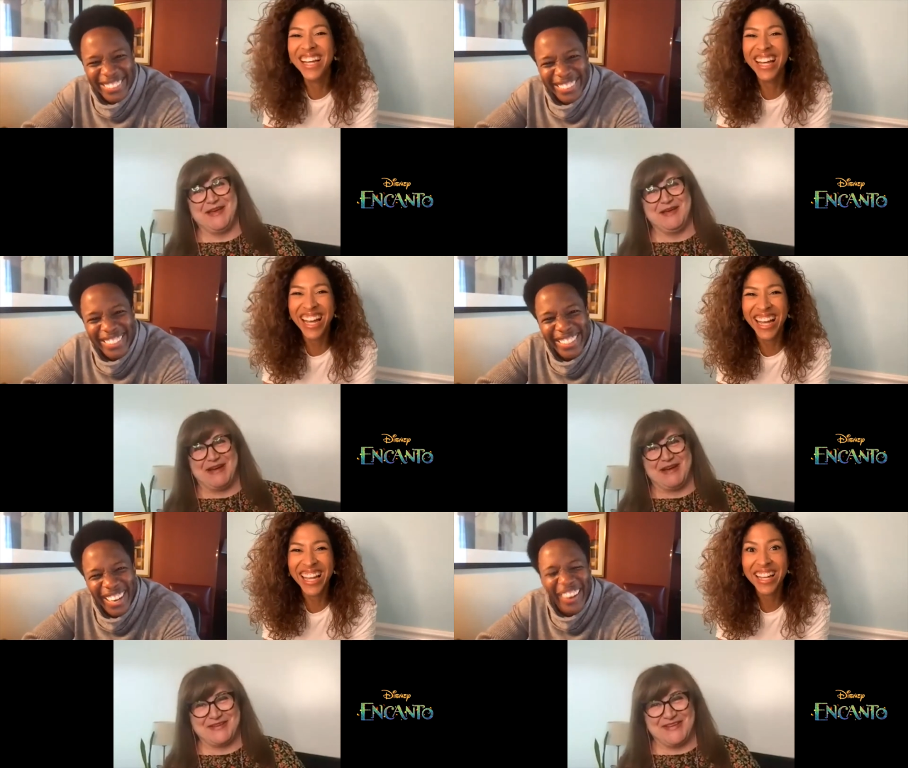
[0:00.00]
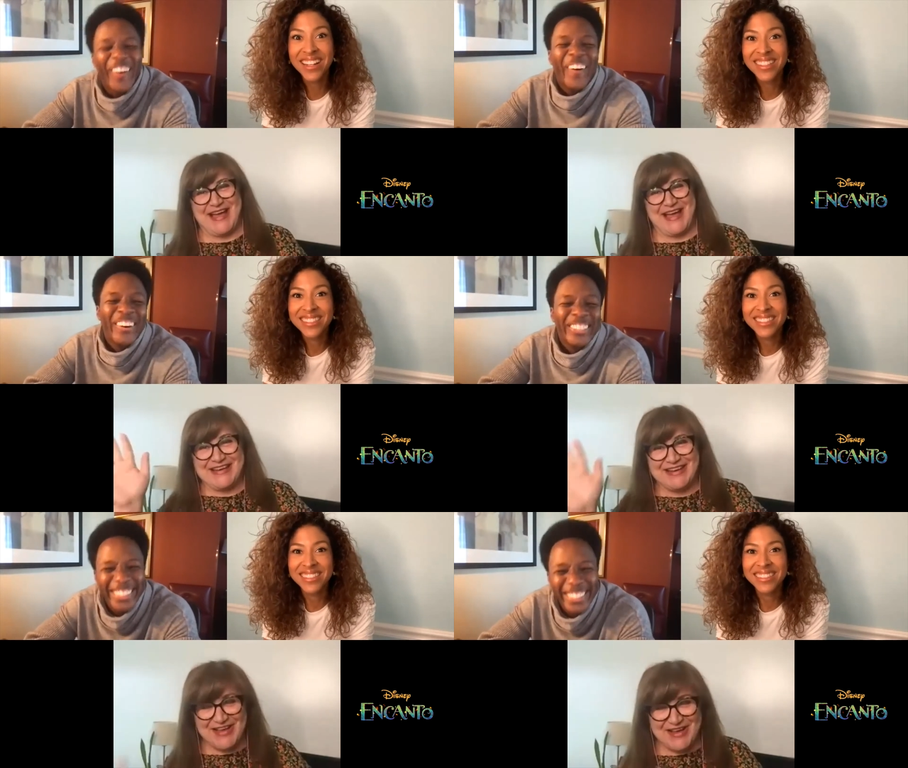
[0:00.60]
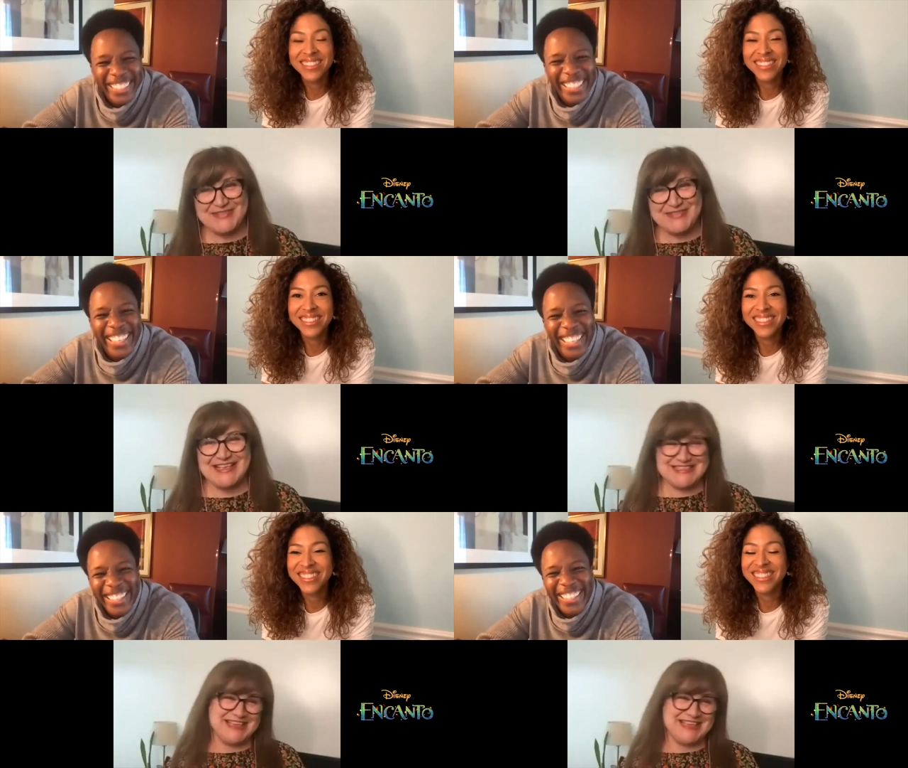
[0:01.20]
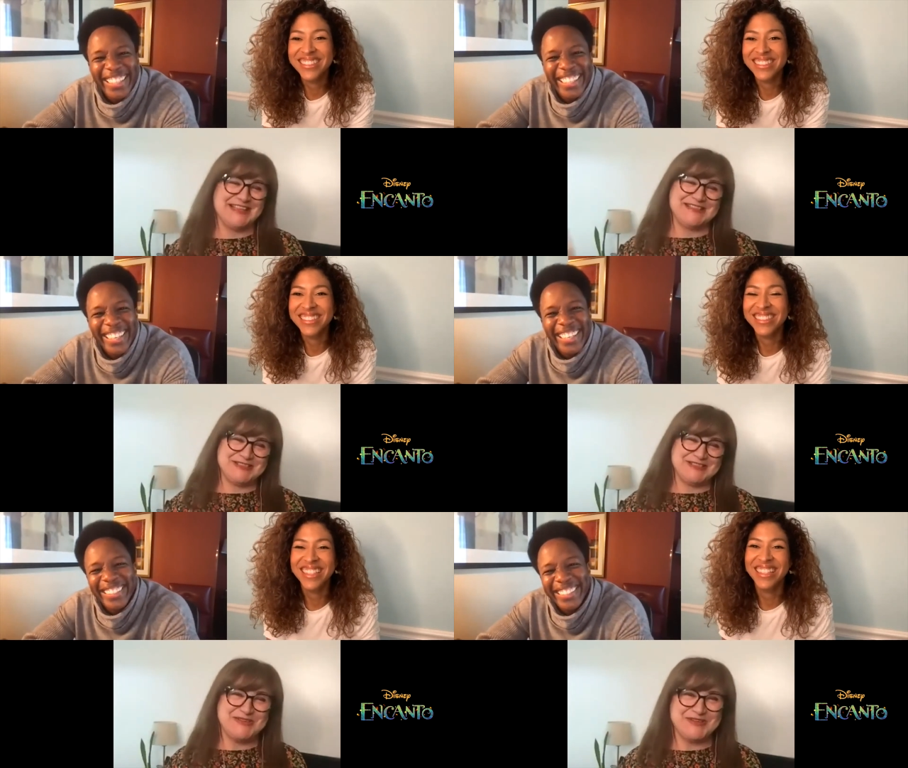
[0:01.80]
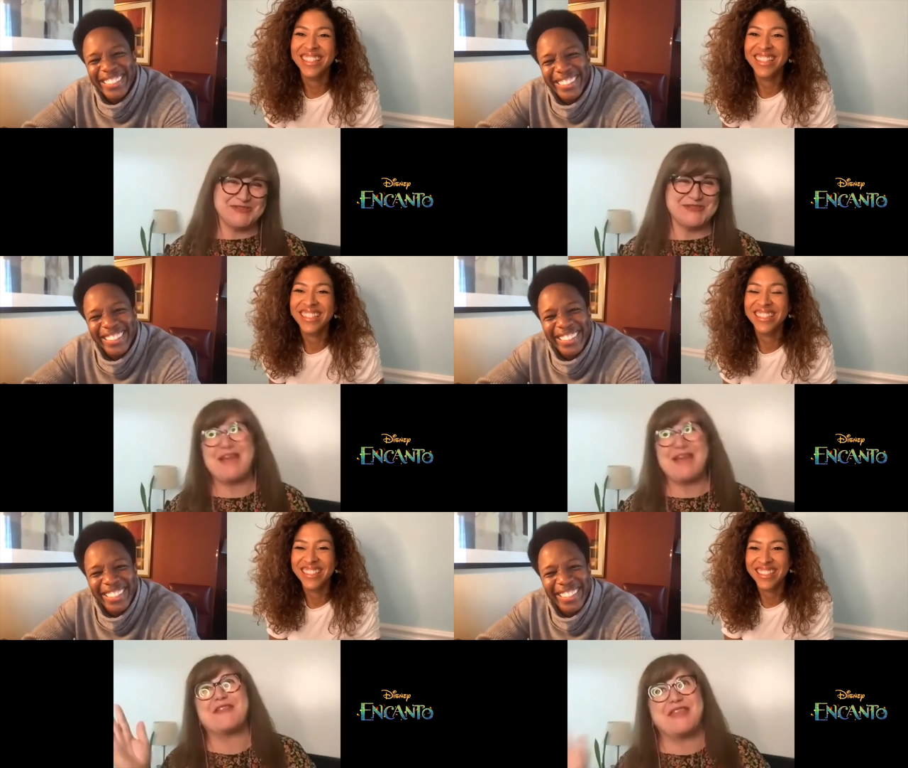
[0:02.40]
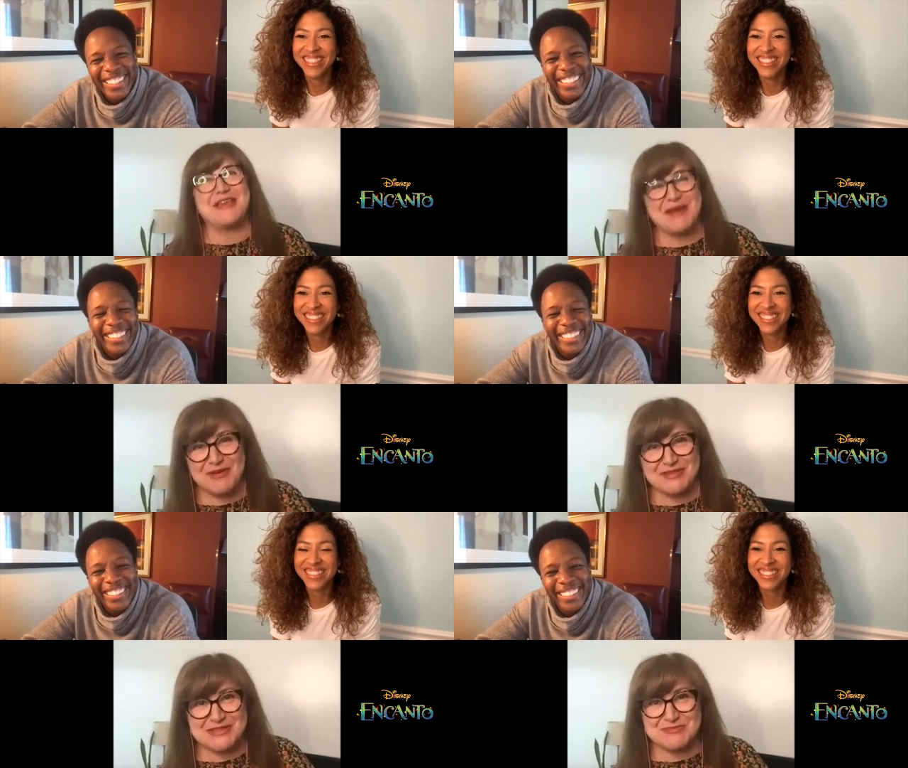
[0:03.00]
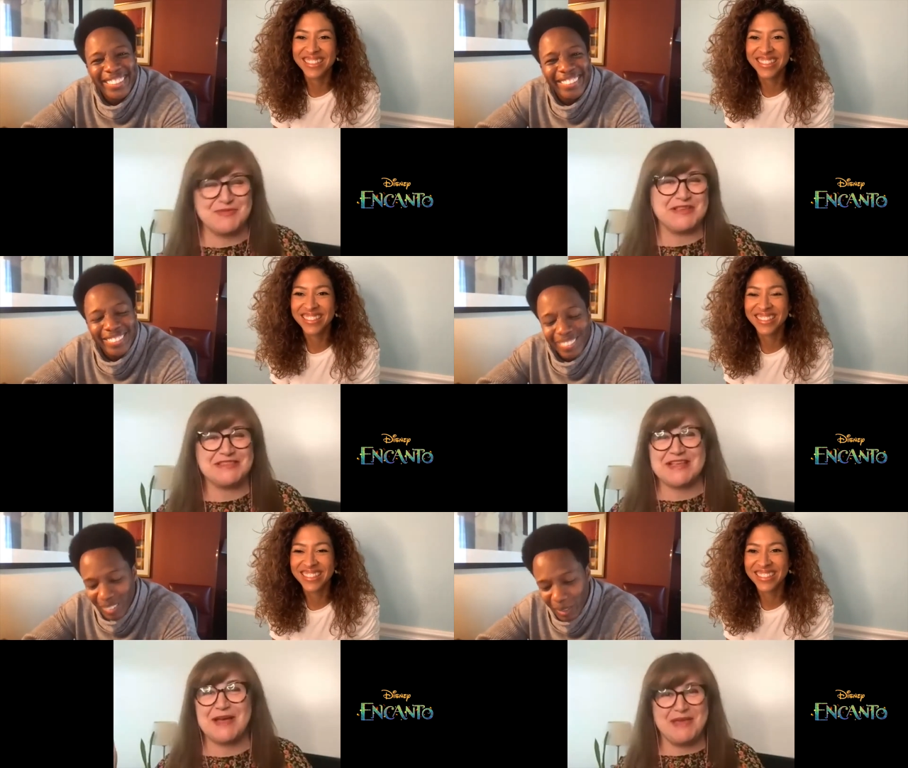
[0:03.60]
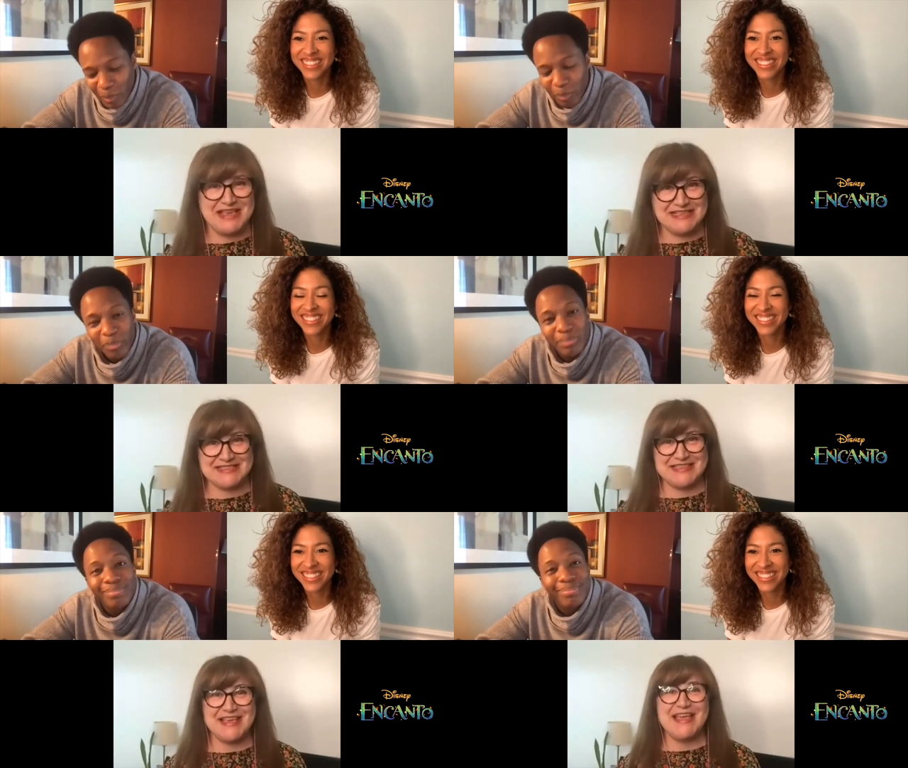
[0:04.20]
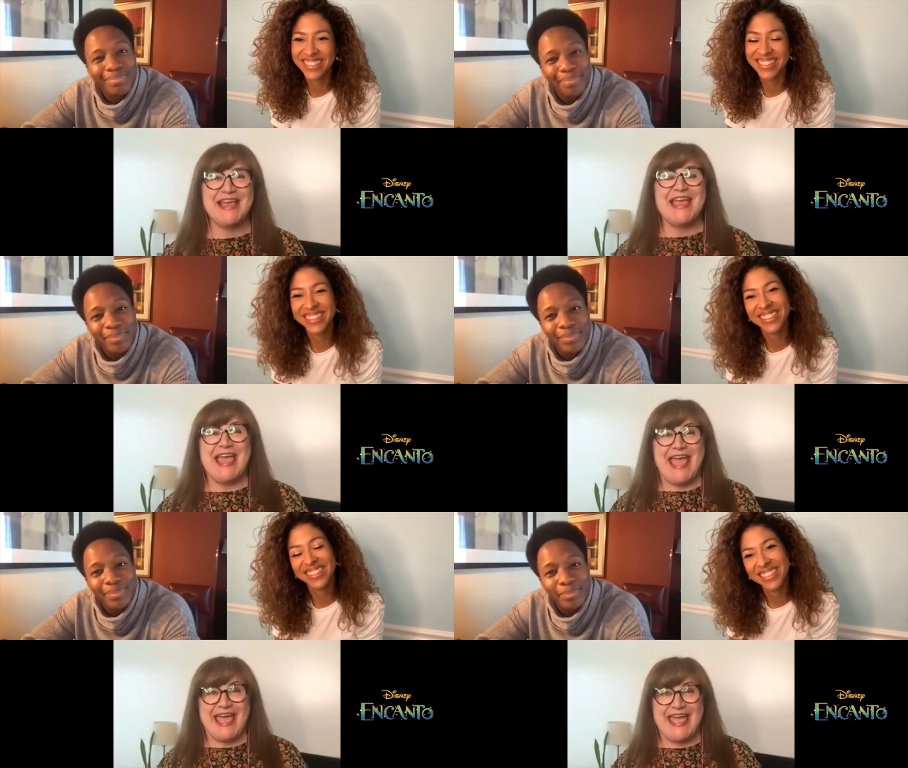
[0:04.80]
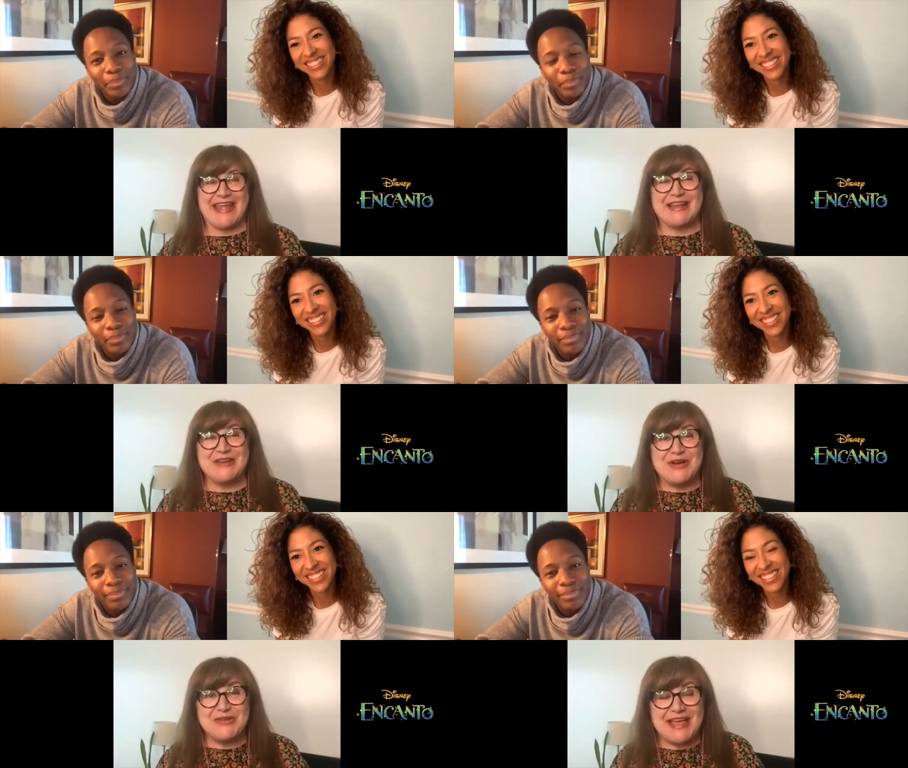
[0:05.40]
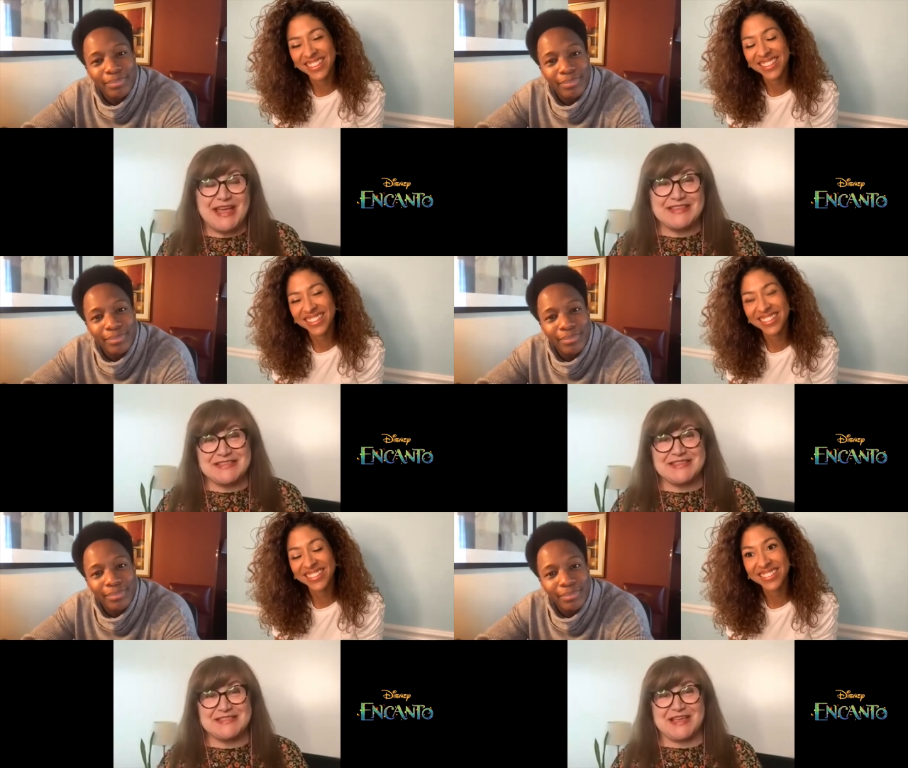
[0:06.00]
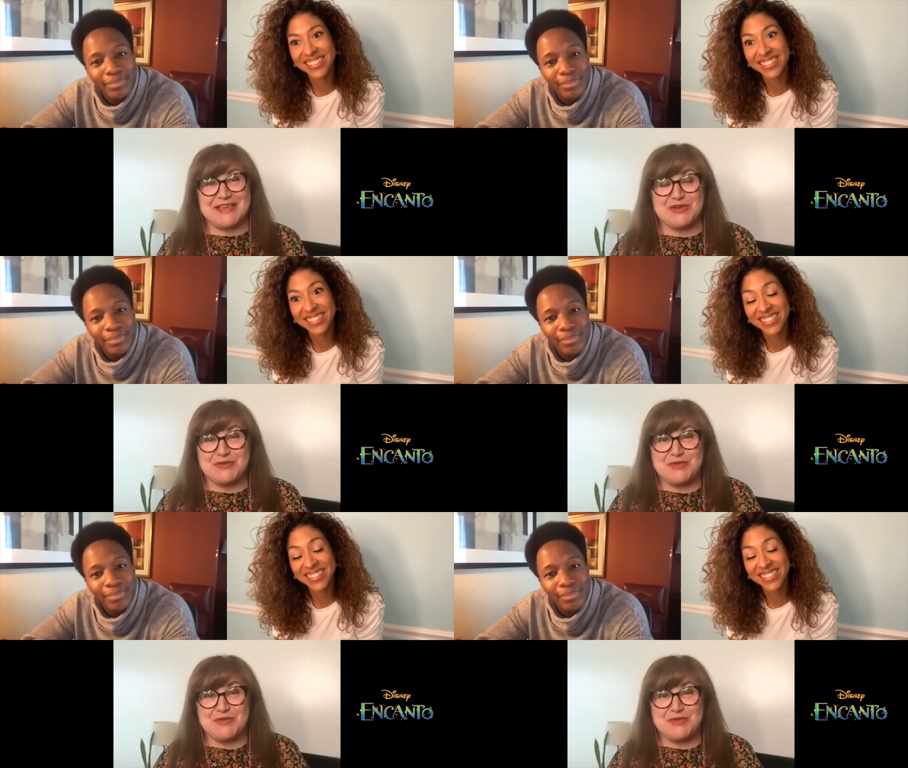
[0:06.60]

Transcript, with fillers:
Speaker 1: Mauro. I love that scene. It's so cool. Everything about this movie is amazing, and I know that this is like your